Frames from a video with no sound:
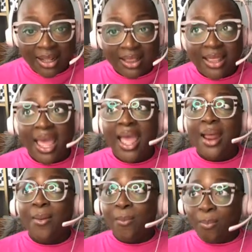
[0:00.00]

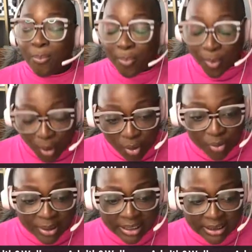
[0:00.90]
that broke
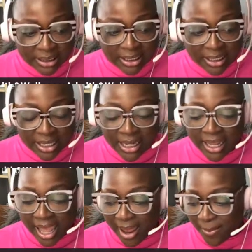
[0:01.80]
me to look
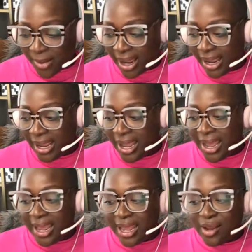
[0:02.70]
at my
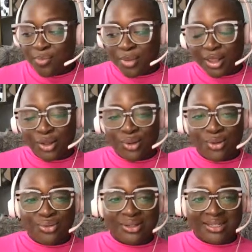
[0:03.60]
8-month-old
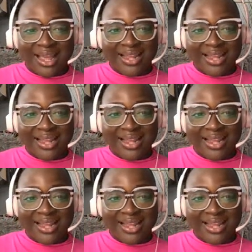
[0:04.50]
who's like